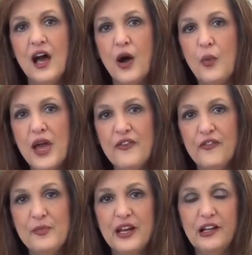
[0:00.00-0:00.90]
a way
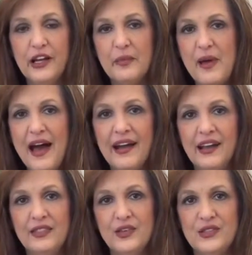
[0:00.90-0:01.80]
for me to look back
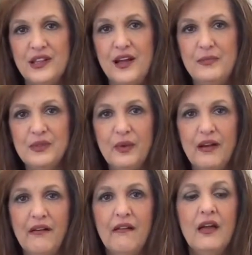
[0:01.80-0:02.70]
at those times
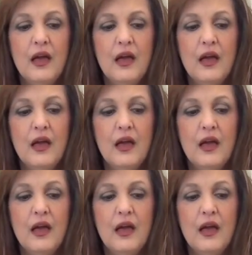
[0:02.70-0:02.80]
where